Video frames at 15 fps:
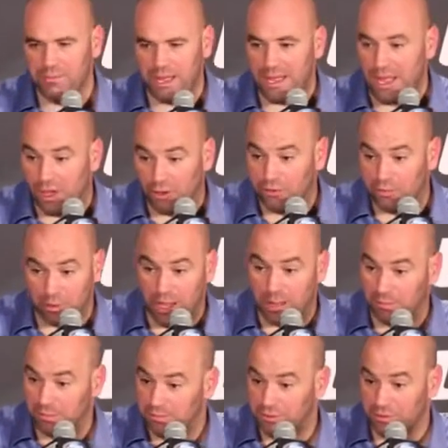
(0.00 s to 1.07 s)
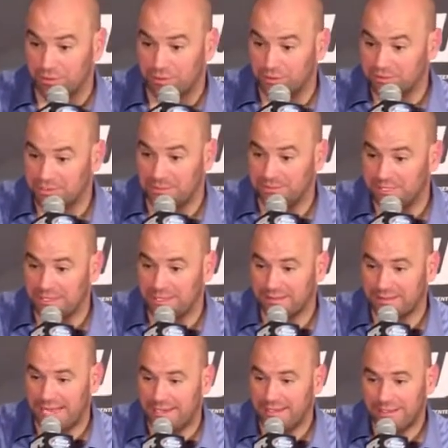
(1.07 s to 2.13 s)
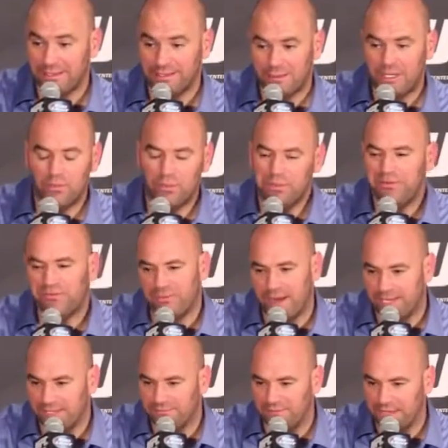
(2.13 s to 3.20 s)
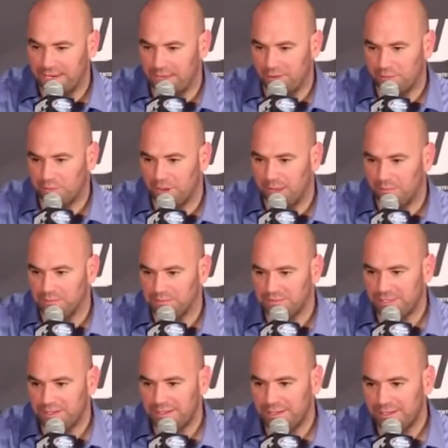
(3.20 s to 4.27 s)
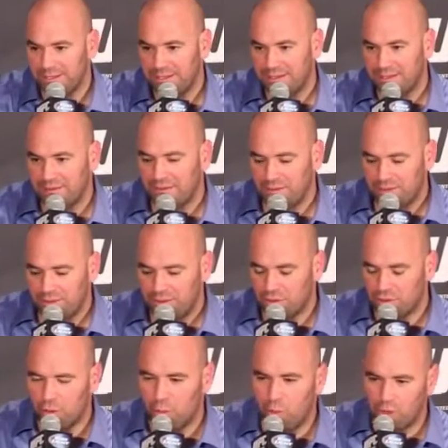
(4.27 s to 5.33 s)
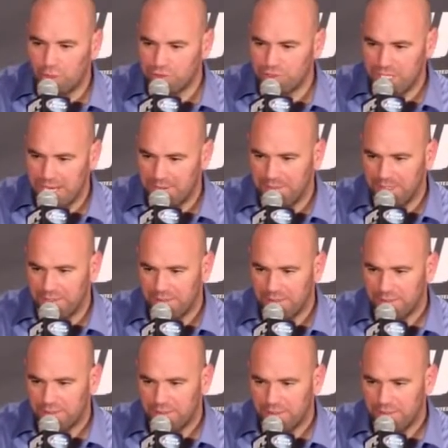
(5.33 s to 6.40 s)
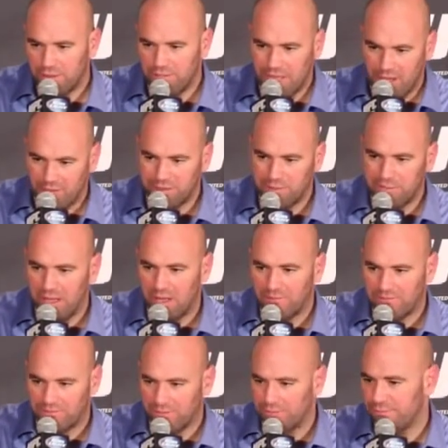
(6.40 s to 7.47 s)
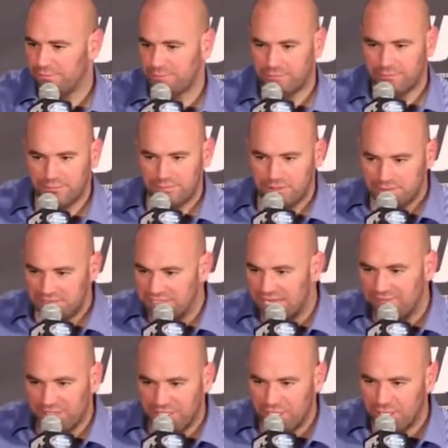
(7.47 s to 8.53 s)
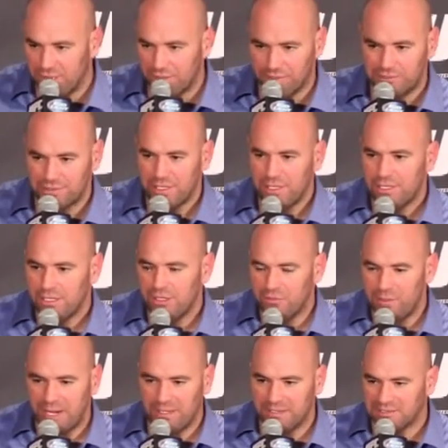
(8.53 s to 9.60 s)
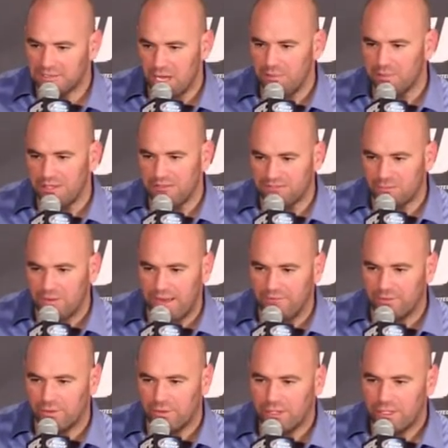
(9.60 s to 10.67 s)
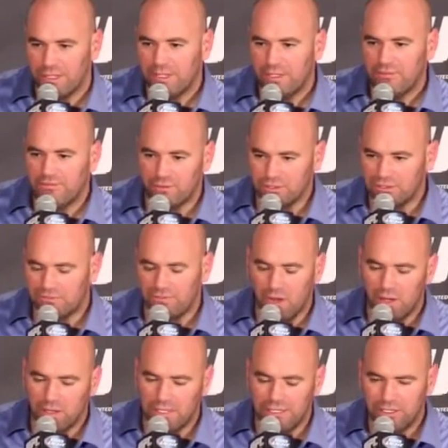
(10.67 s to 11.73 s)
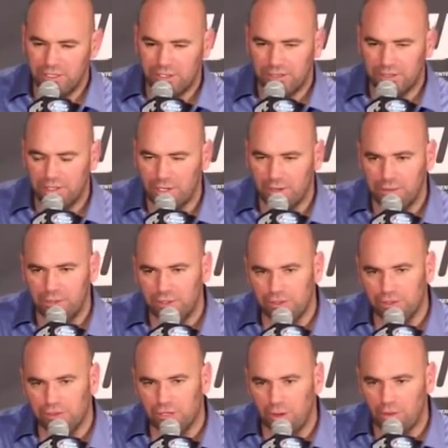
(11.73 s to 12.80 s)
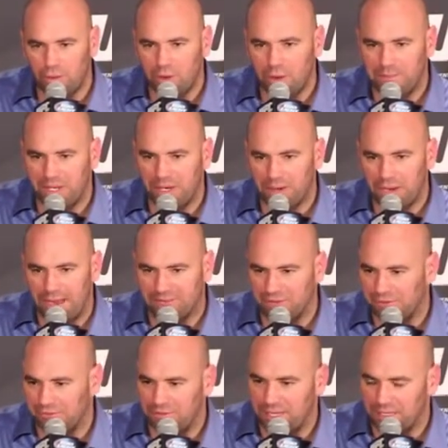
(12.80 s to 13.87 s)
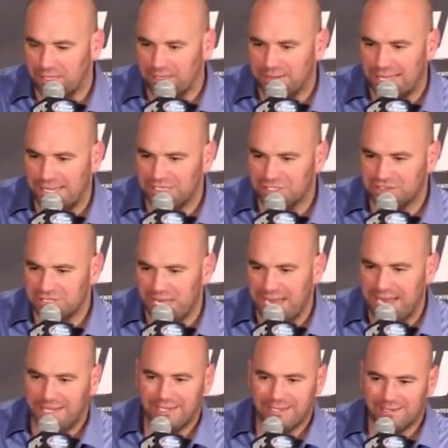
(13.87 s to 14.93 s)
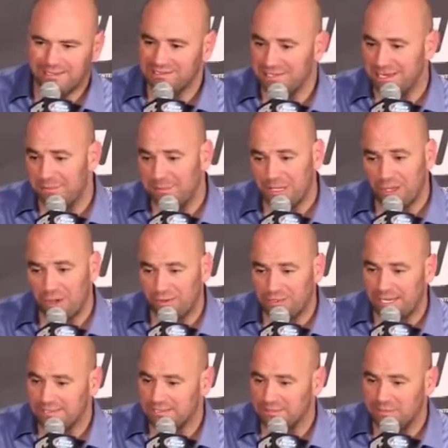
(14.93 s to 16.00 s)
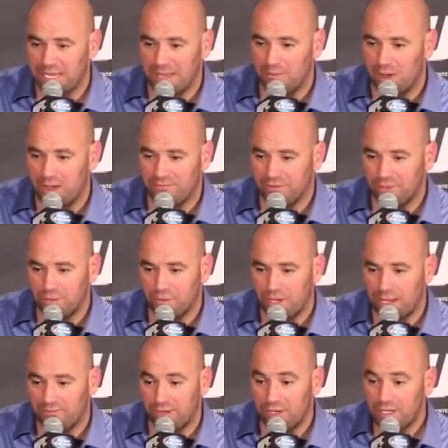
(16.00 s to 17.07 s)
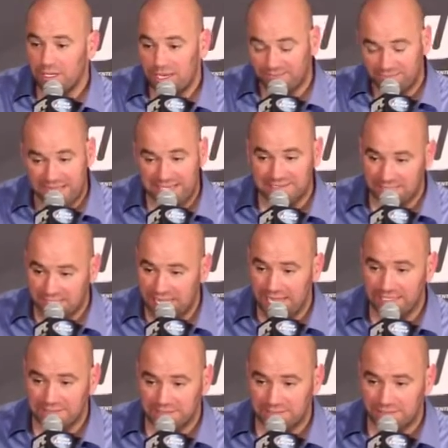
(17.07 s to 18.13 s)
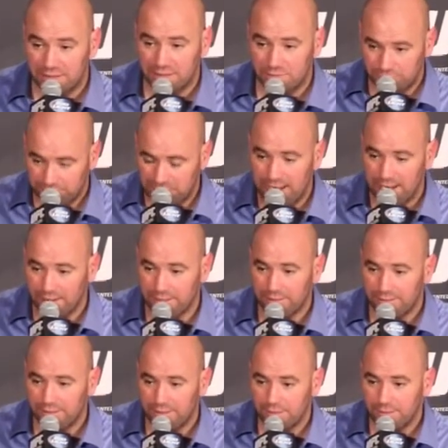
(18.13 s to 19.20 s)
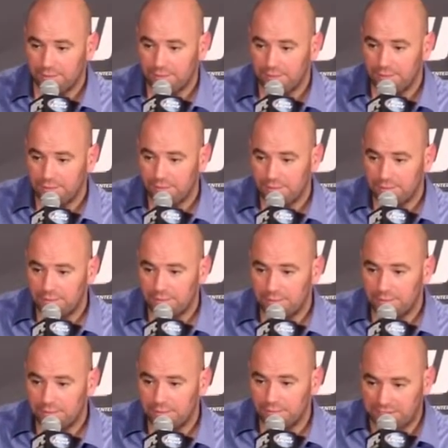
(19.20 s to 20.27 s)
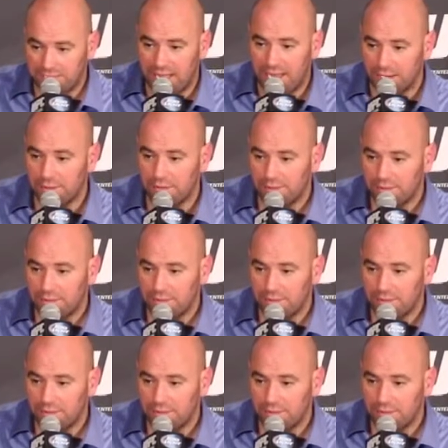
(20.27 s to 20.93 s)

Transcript: health problems or something like that. He wouldn't be fighting if he had health problems. You're the world champion. You've held the belt for 7 years. You've been in this company forever. First of all, you don't go up there after a fight like that and just say, hey, listen, I'm going to go take some time off and do whatever. If that's the case, retire. Yeah. Retire.